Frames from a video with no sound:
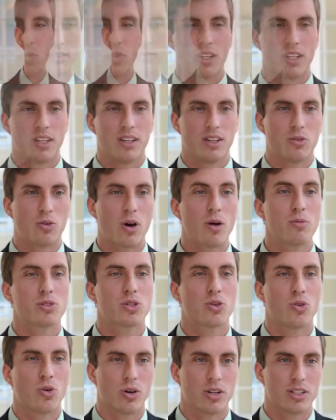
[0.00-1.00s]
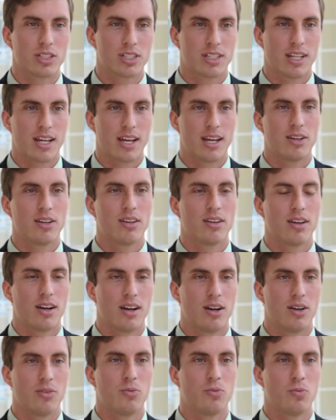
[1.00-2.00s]
The ropes course that
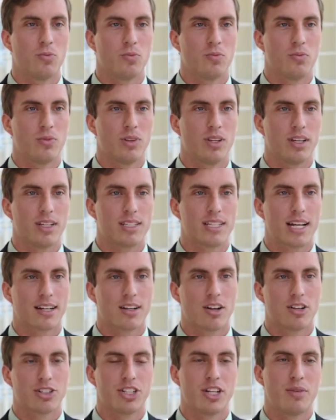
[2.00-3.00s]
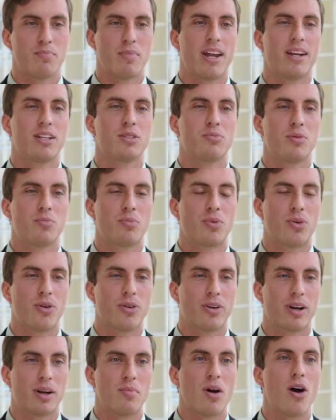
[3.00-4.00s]
the Technology and Management
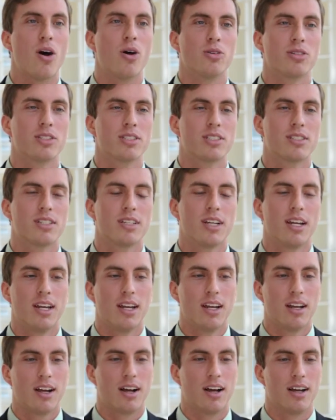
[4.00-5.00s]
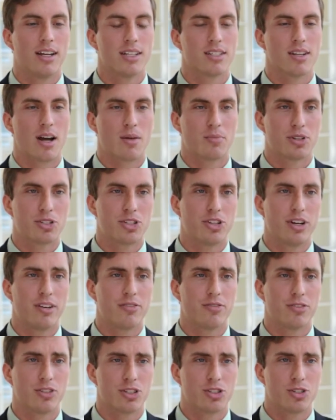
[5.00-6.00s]
program hosts is an
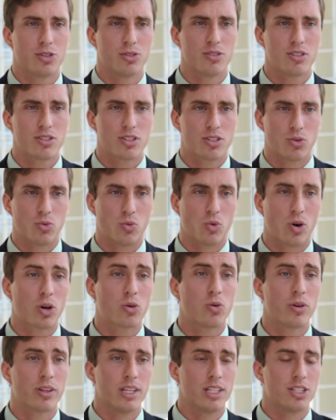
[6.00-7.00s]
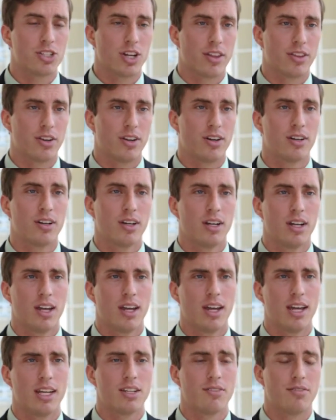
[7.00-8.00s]
opportunity for students to work with each other
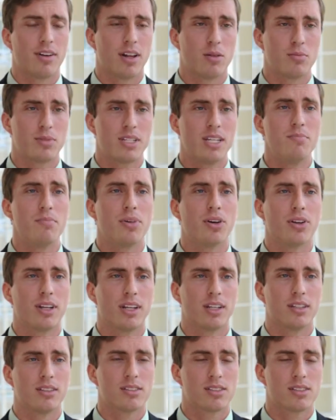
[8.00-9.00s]
and develop team building